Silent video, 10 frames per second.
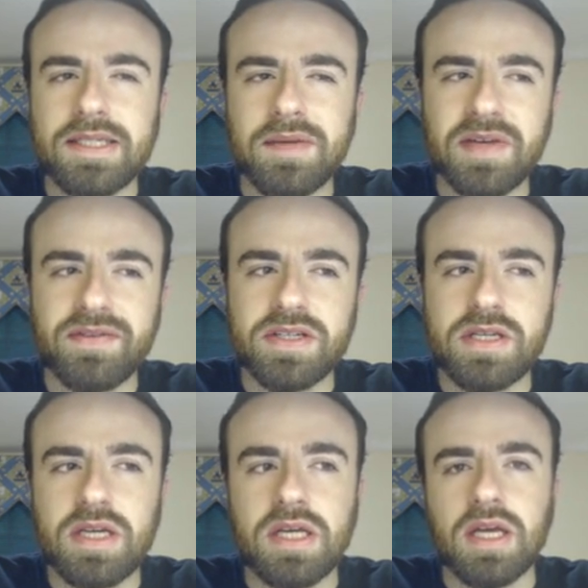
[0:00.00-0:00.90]
team
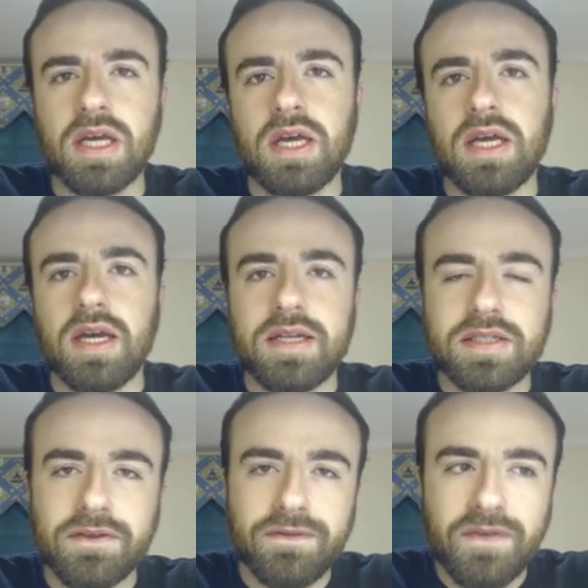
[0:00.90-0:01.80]
diversity.
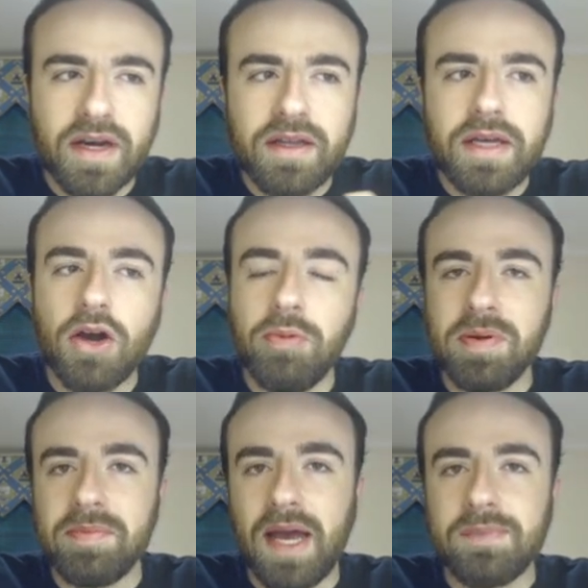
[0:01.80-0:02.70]
It's a fairly
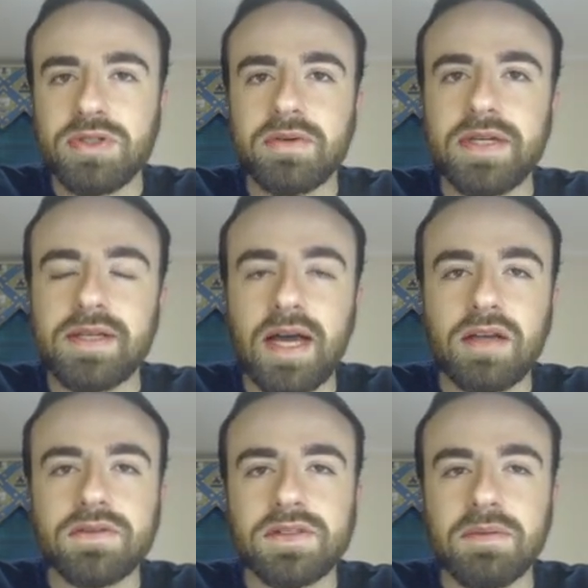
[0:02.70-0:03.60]
open map, so it
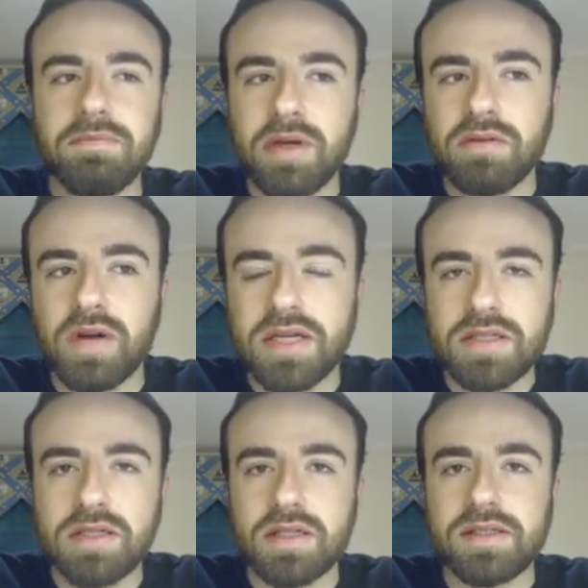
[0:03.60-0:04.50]
allows for some big
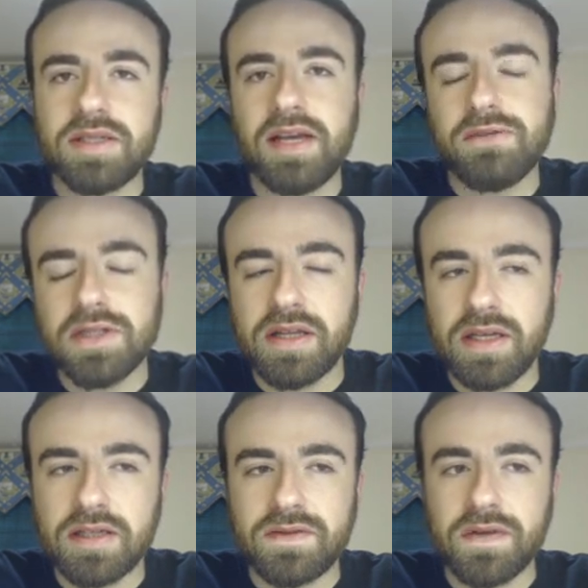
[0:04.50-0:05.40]
rush to the safe, which I
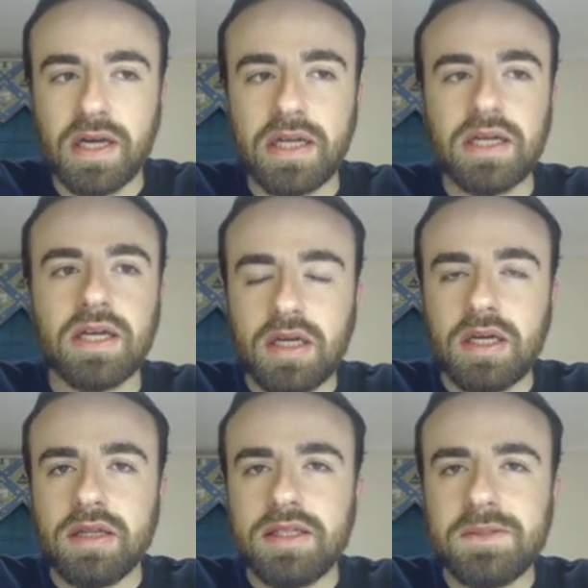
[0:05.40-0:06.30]
think is fine.
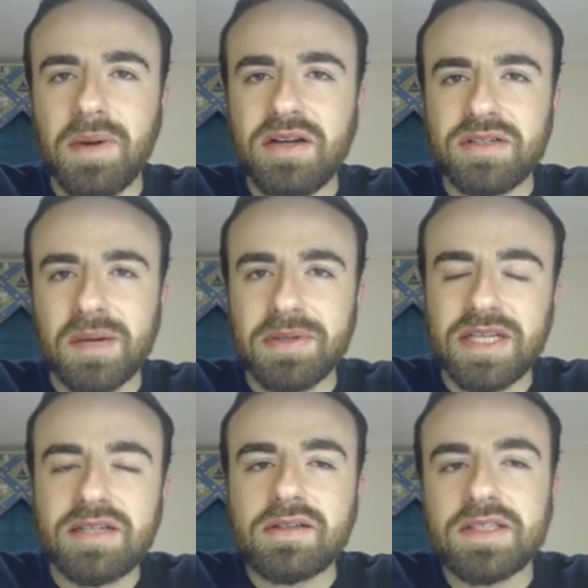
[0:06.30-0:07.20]
The spawn trap
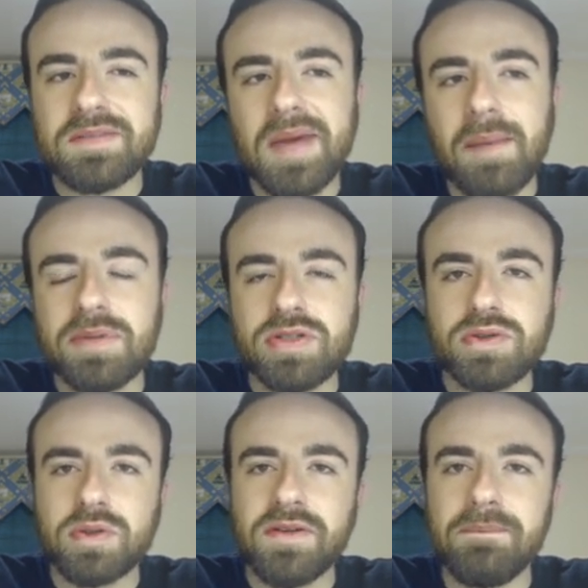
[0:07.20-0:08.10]
potential on this map is
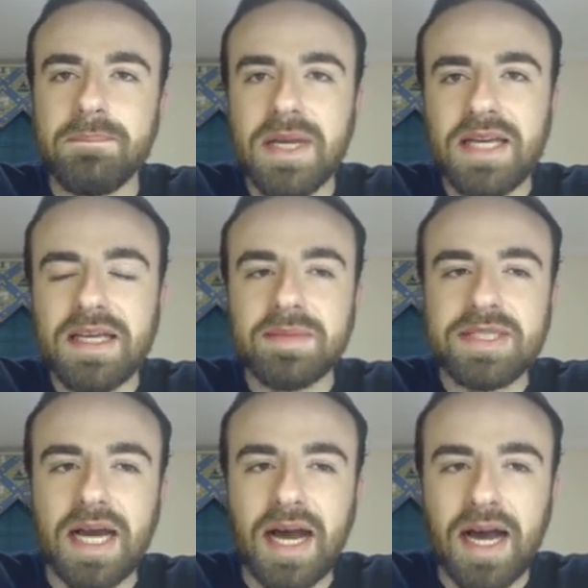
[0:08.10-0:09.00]
sort of medium
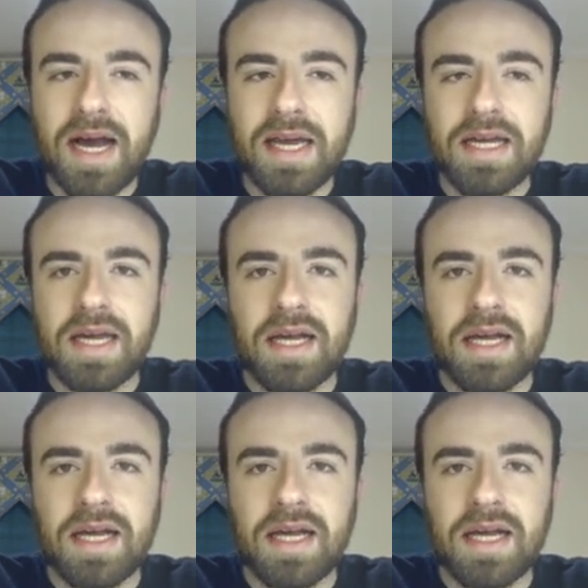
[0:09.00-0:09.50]
to high,